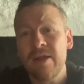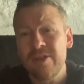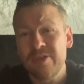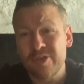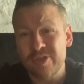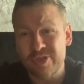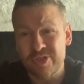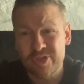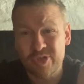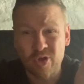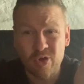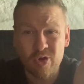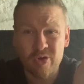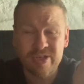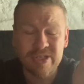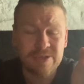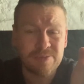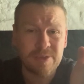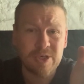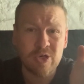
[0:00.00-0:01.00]
The
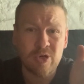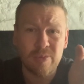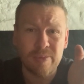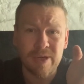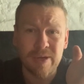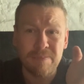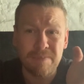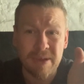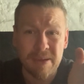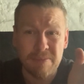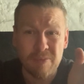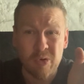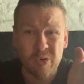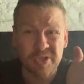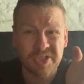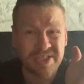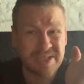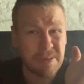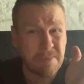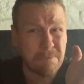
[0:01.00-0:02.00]
sword is becoming a bit more
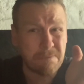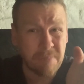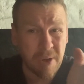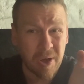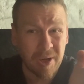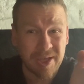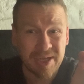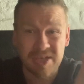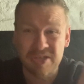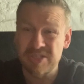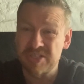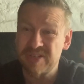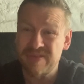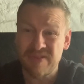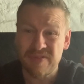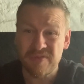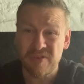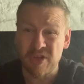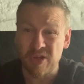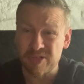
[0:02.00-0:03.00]
symbolic because if
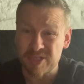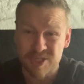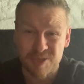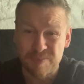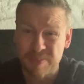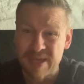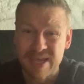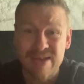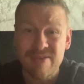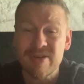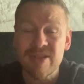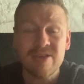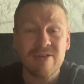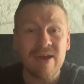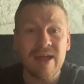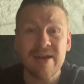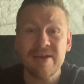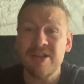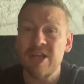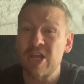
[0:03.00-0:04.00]
you've got a spear in your
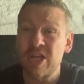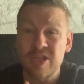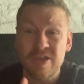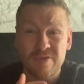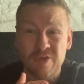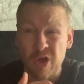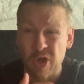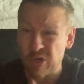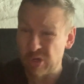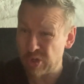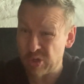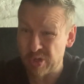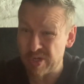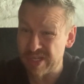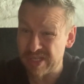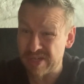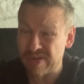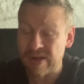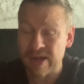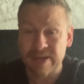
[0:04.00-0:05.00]
hand, you've got a gun
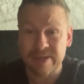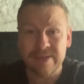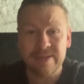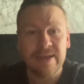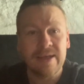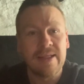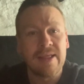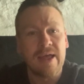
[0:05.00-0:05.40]
in your hand.